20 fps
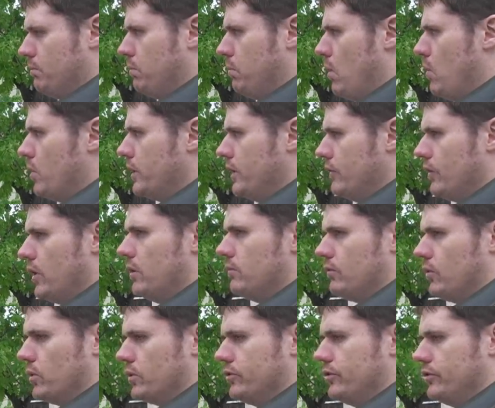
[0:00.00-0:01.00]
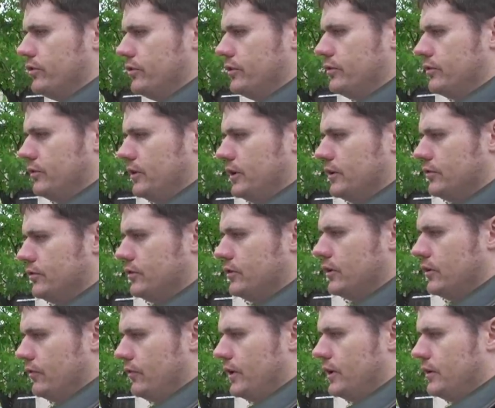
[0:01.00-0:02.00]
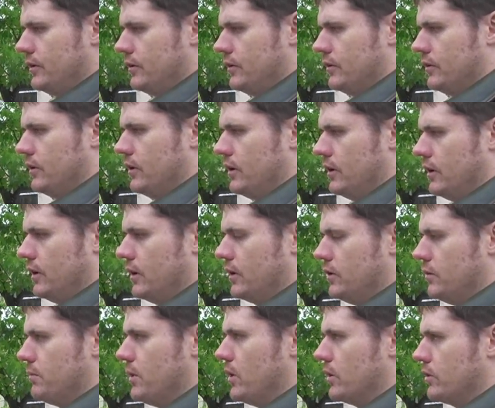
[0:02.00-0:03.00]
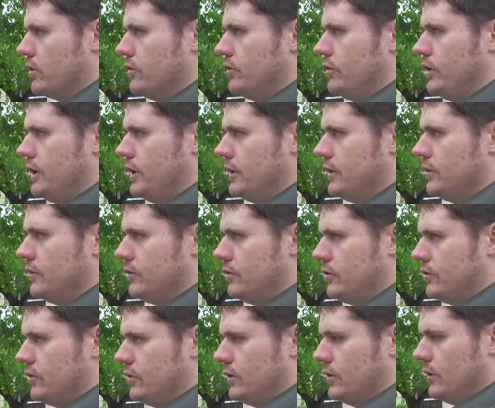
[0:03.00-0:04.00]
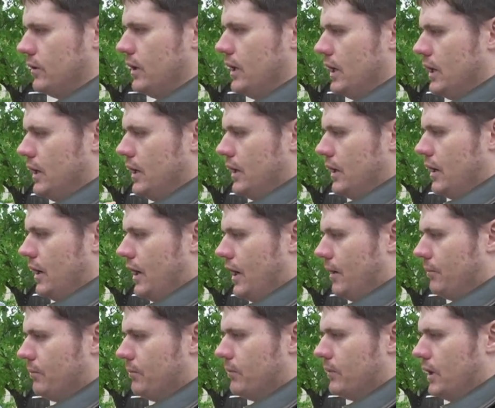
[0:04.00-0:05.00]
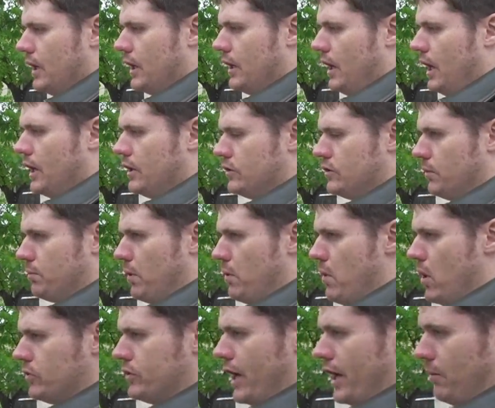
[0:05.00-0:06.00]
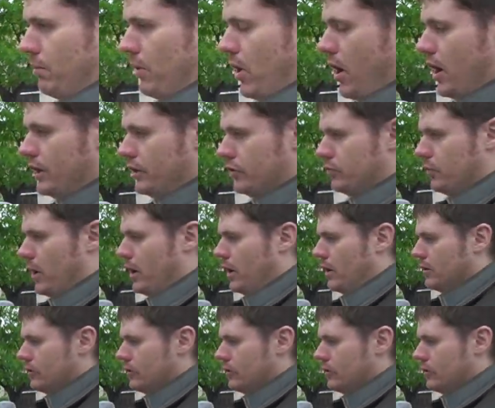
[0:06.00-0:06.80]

point of Armed Forces is to defend our democracy, and it's and to promote that abroad as well.